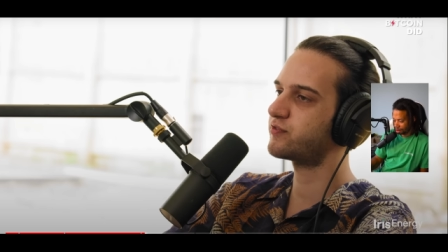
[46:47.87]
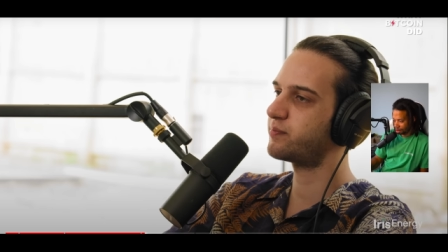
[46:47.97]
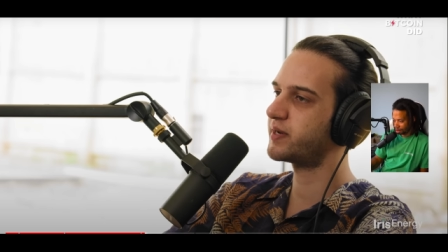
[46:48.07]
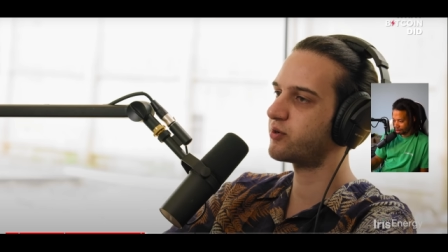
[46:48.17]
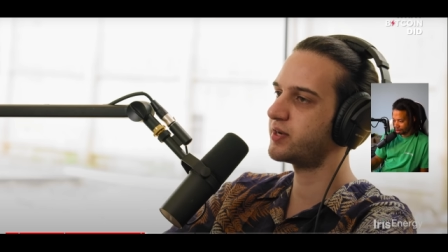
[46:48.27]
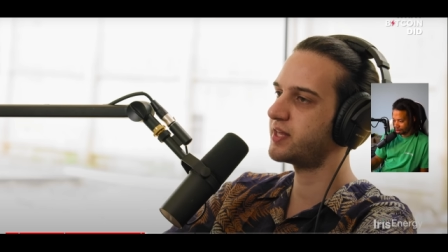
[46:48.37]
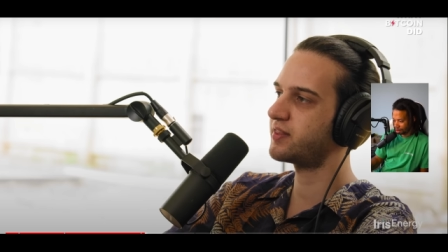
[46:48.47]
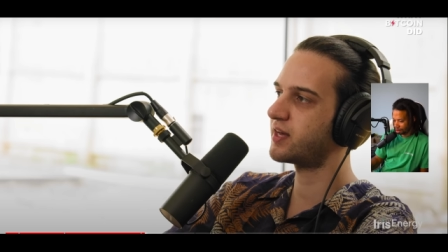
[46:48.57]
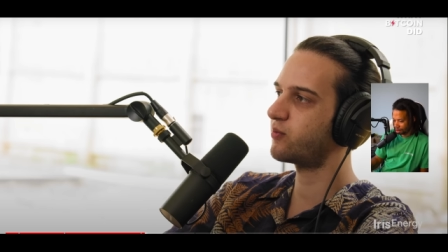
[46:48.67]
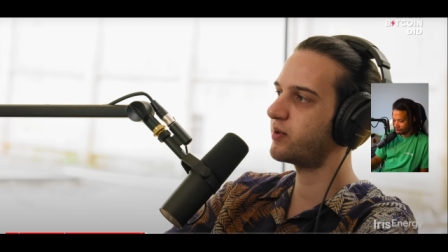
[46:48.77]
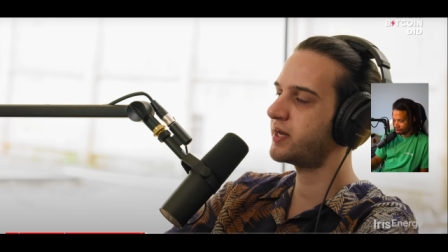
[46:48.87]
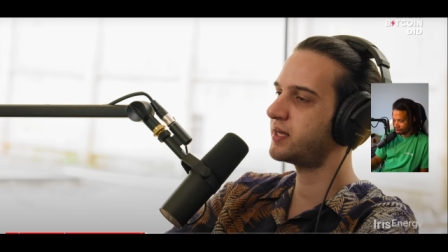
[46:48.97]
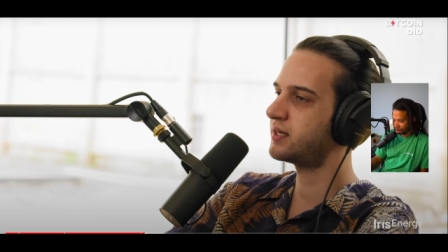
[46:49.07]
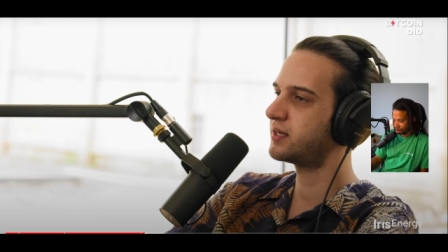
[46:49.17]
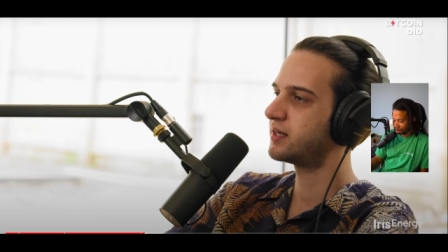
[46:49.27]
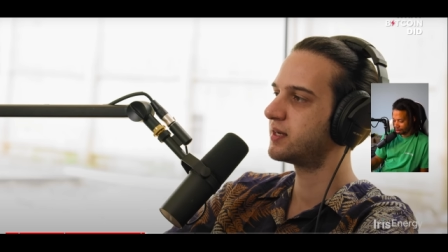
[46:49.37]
for Bitcoin in that way.